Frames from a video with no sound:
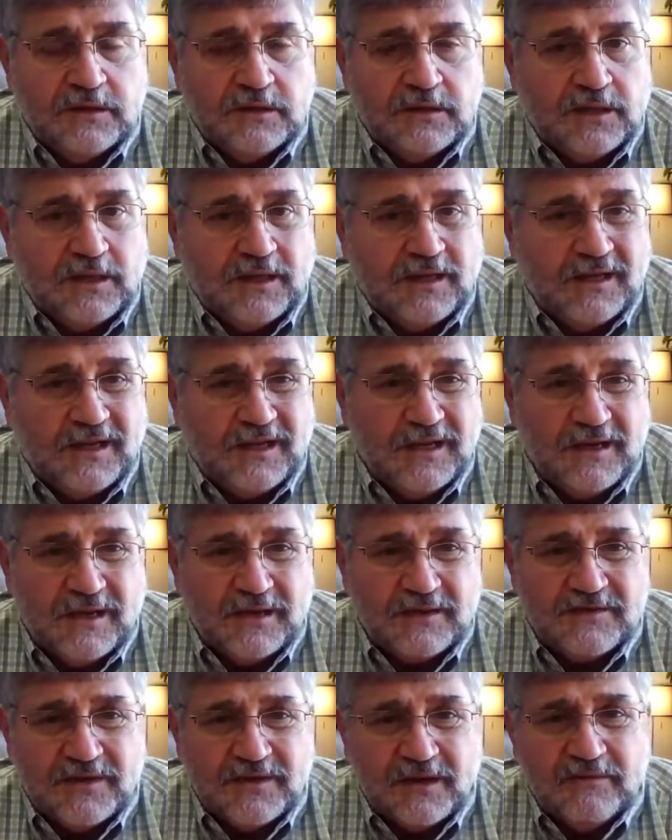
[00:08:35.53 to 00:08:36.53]
And again,
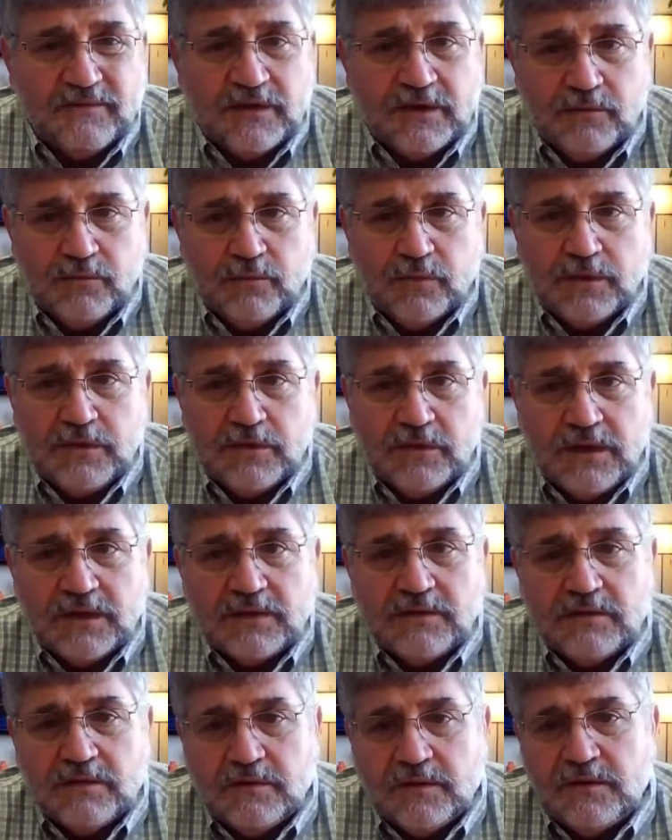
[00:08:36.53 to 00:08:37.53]
that's evident when you
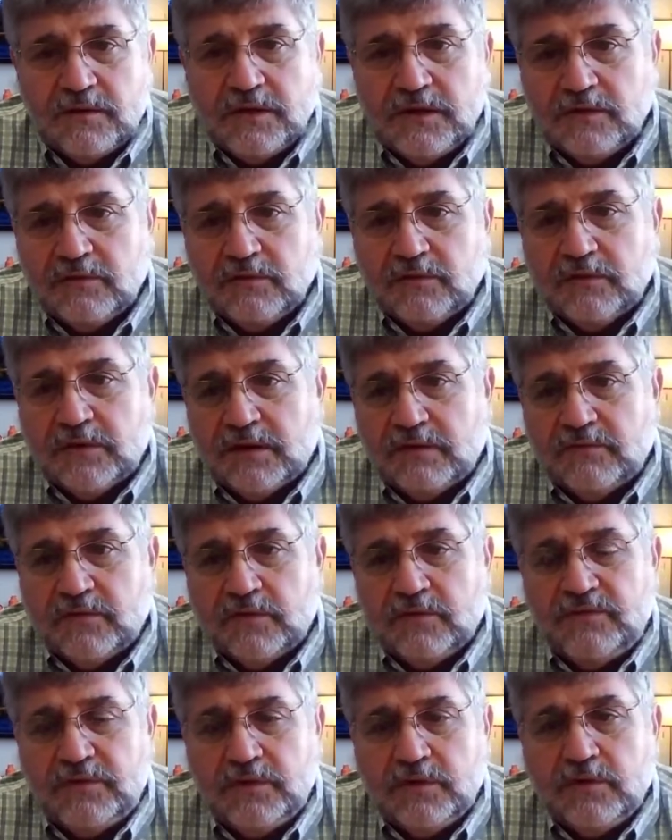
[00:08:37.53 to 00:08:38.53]
get to the dealer
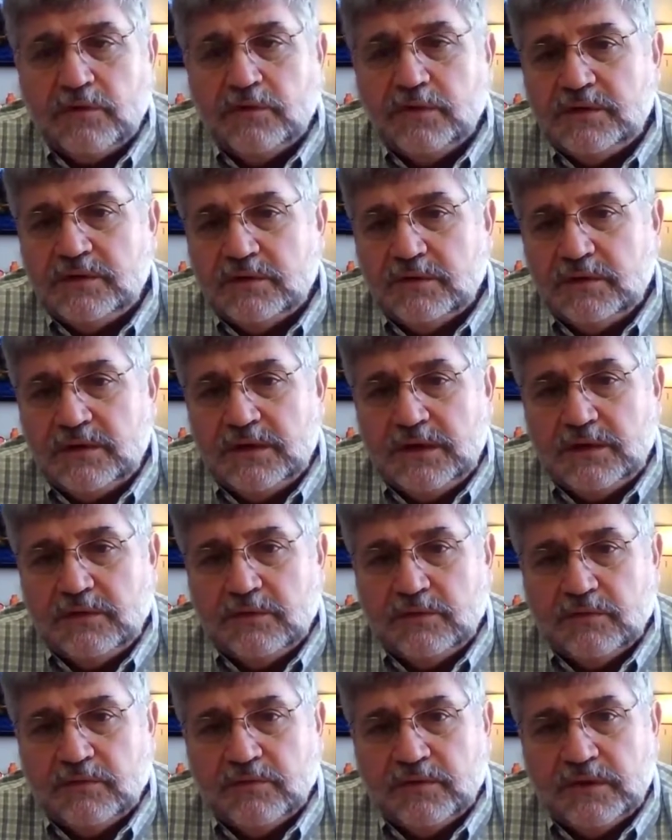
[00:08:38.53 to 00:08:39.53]
level. If you go into the
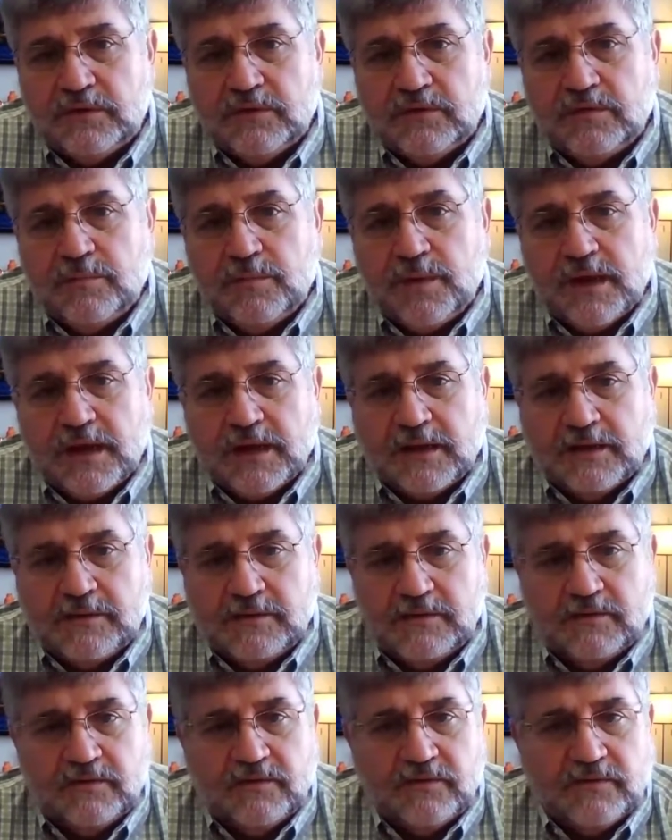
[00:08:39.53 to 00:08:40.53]
dealer, into the back,
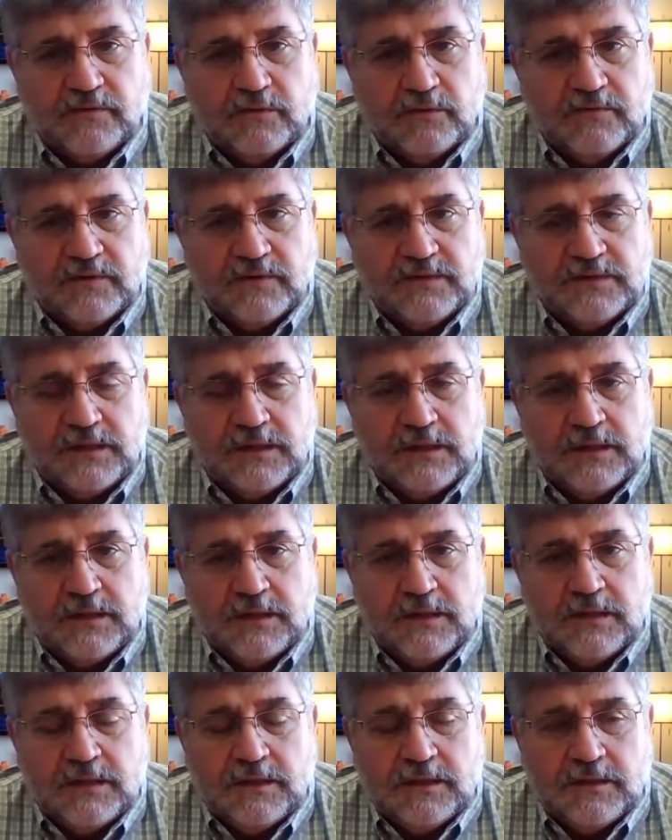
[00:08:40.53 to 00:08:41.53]
into the service,
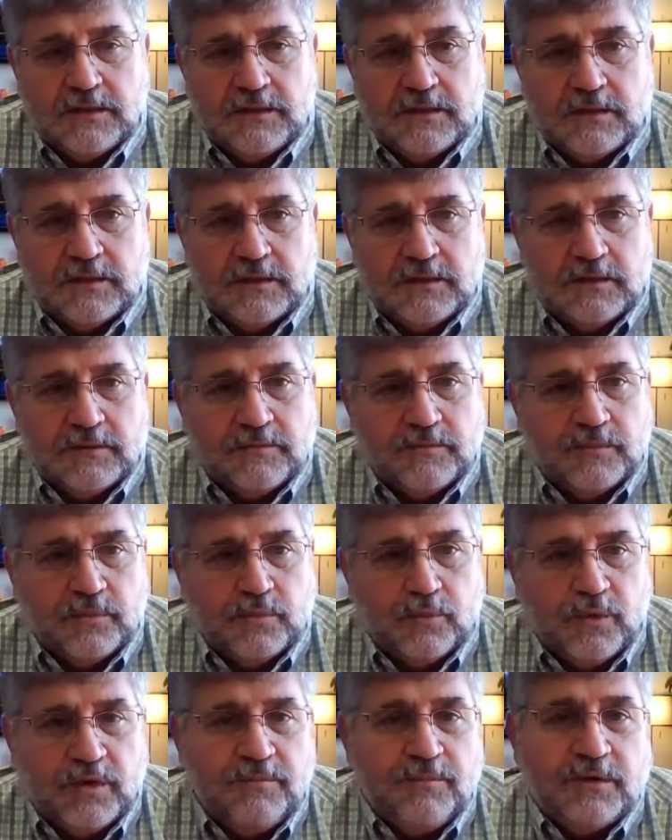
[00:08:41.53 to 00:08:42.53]
um,
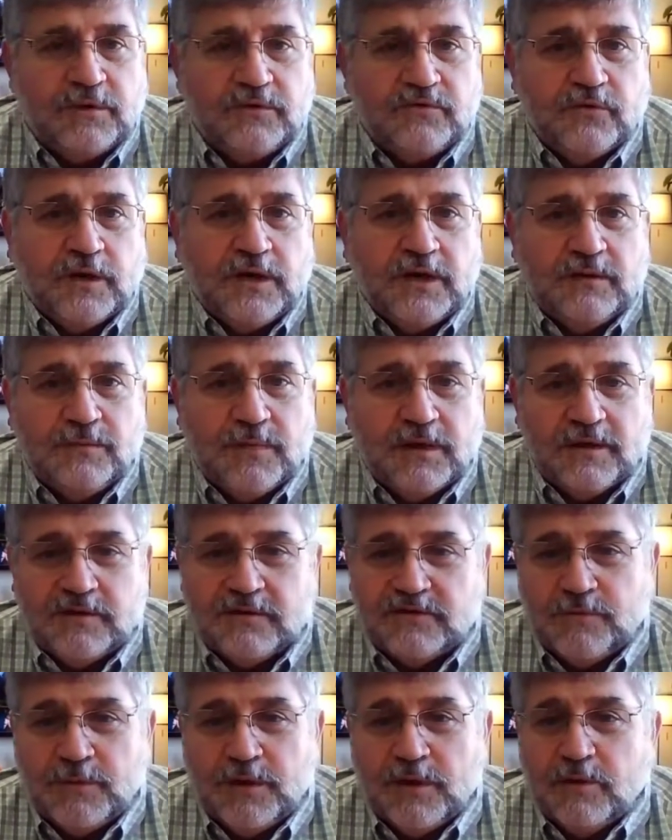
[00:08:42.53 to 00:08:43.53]
we've been trained by the
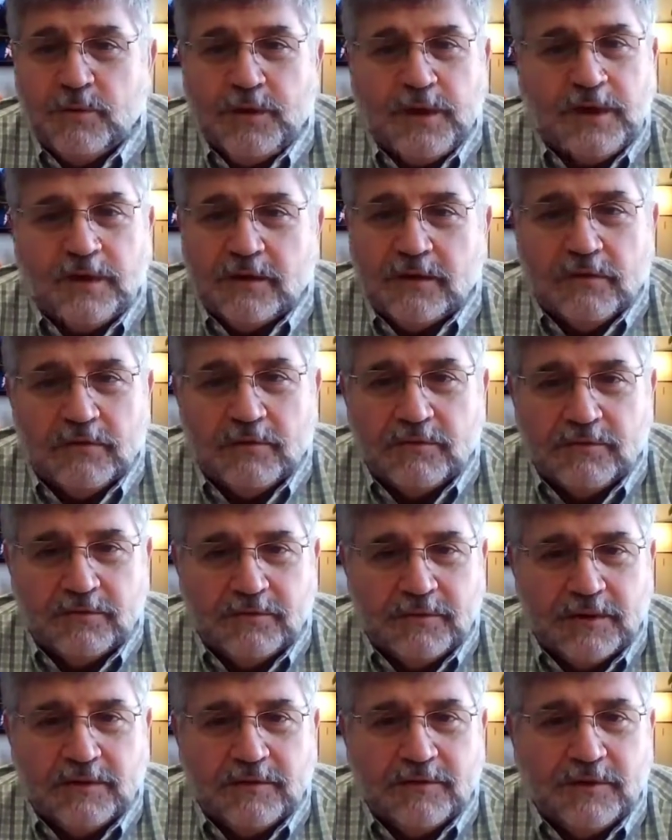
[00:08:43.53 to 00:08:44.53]
smell. We can go
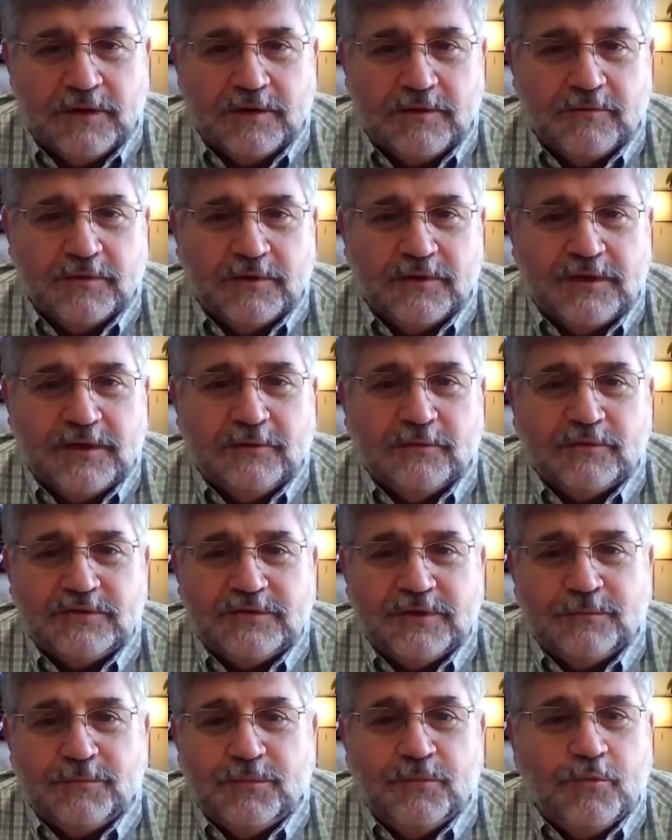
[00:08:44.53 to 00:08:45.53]
in, into a
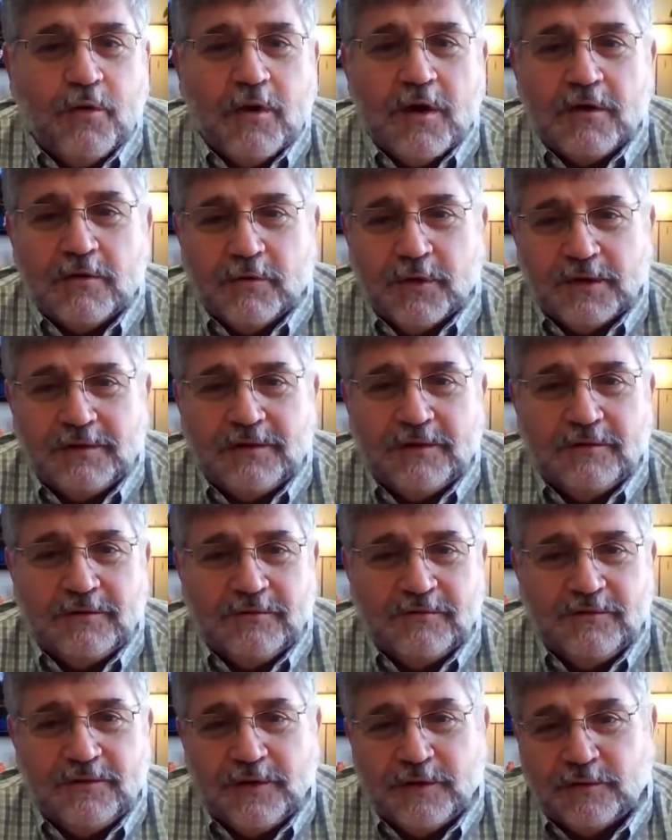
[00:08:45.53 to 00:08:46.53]
dealership and walk right to
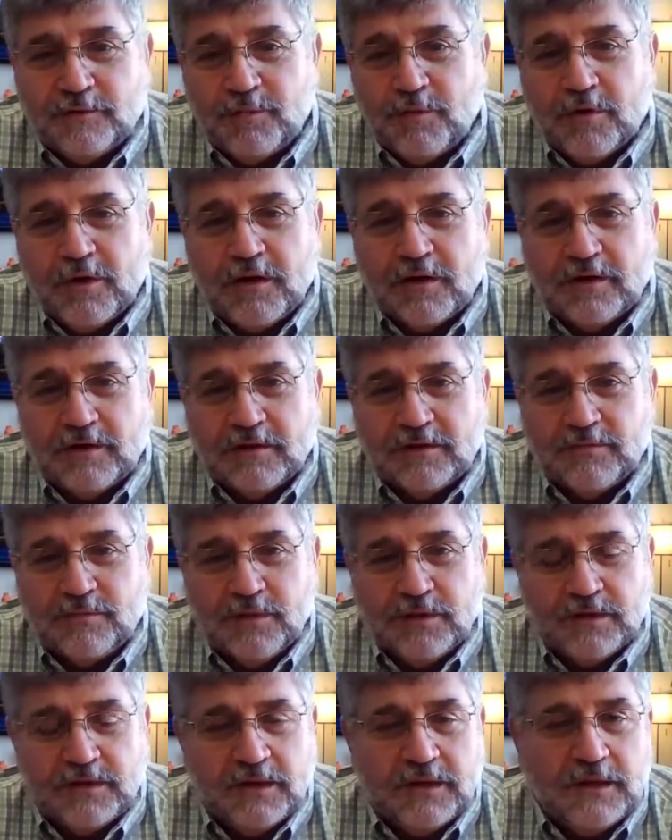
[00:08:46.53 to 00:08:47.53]
the failed product,
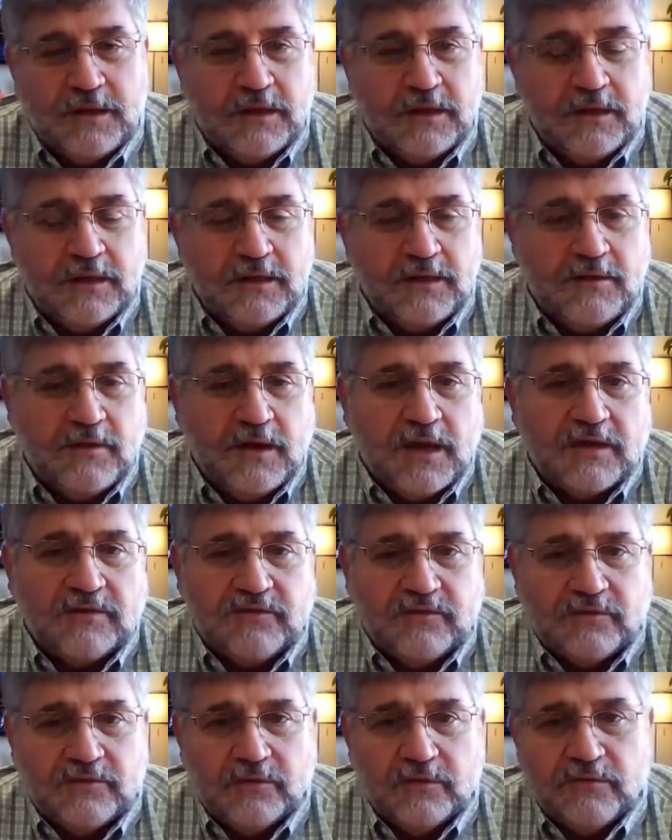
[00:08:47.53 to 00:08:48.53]
but you
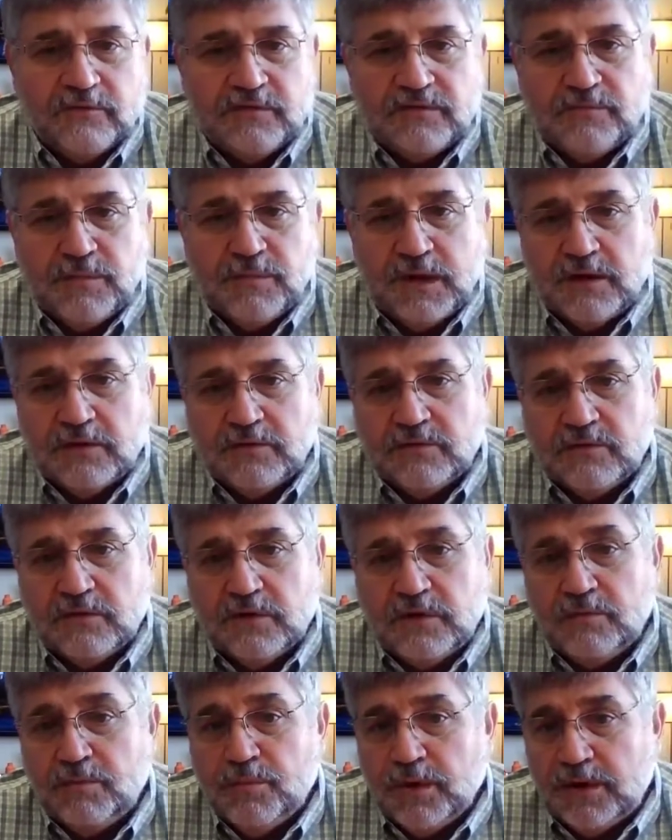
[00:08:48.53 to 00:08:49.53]
ask the service manager,
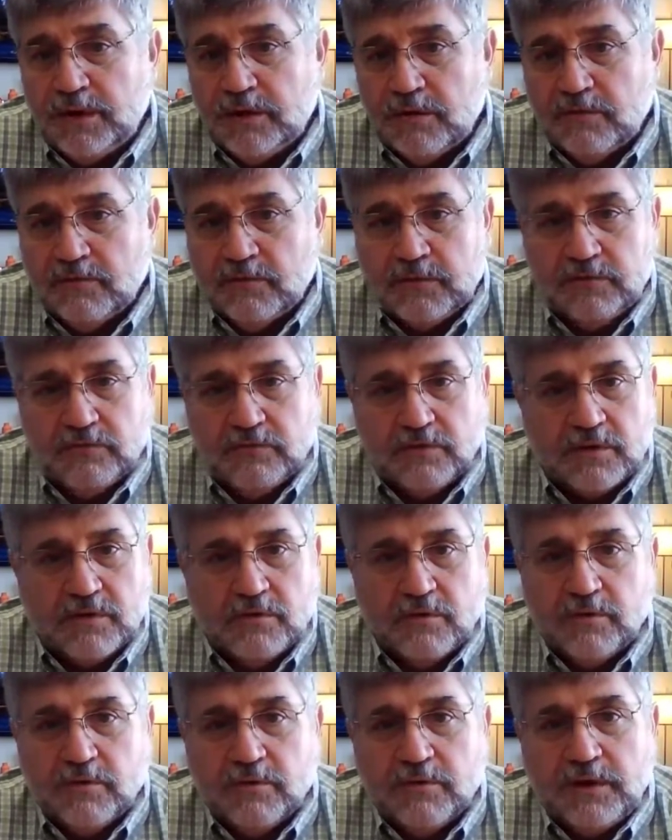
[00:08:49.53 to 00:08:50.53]
he'll bring you over to a
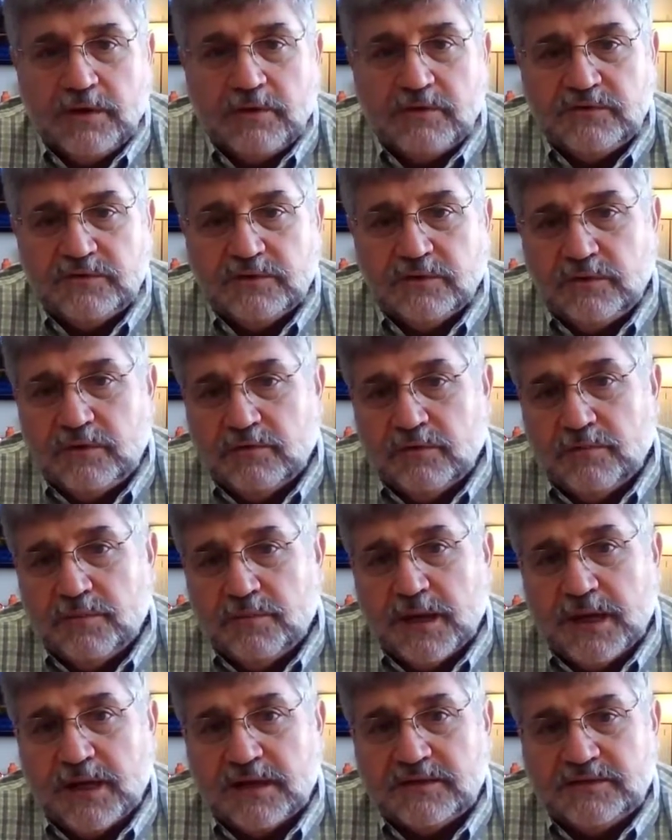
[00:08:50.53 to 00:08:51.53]
corner and he'll show you a
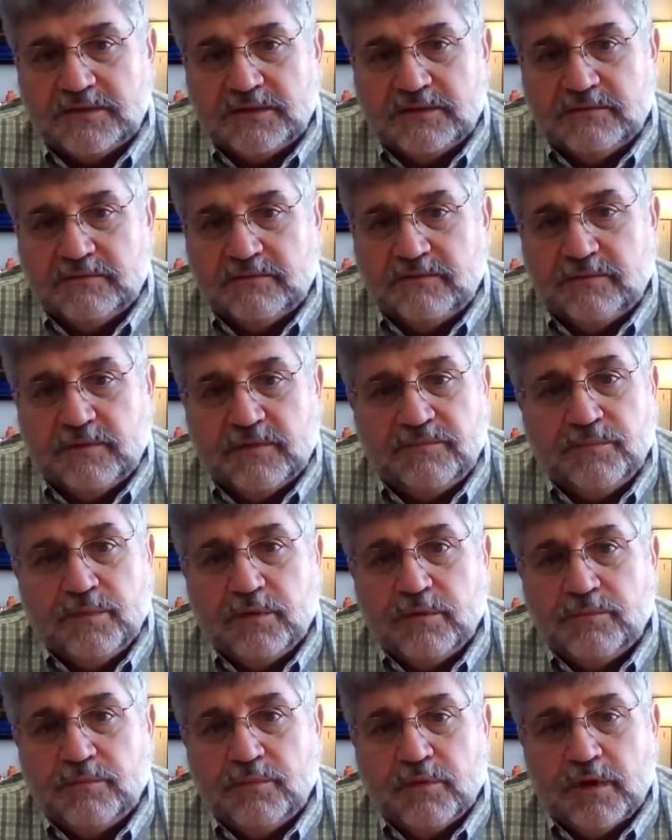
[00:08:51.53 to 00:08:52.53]
box of, of
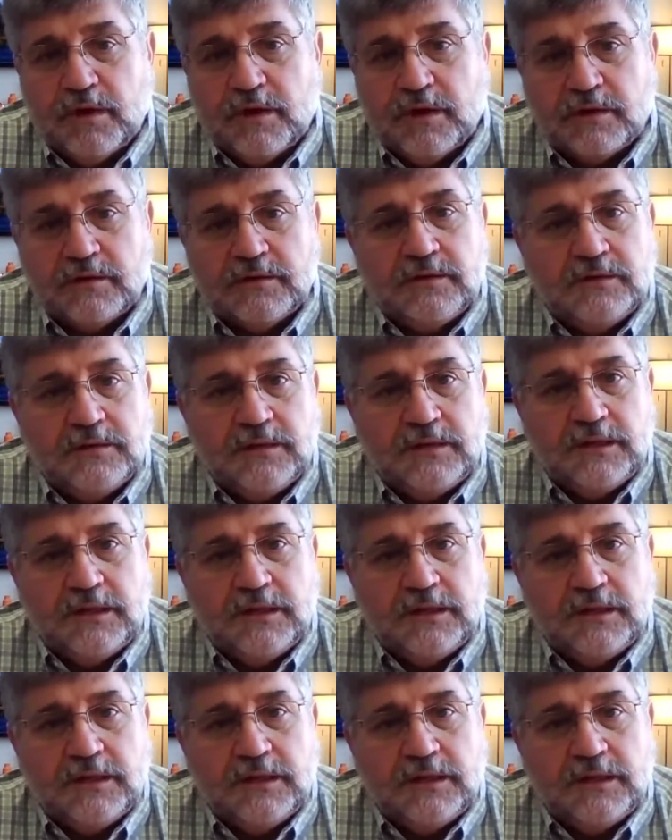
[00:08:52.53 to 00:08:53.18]
burnt product.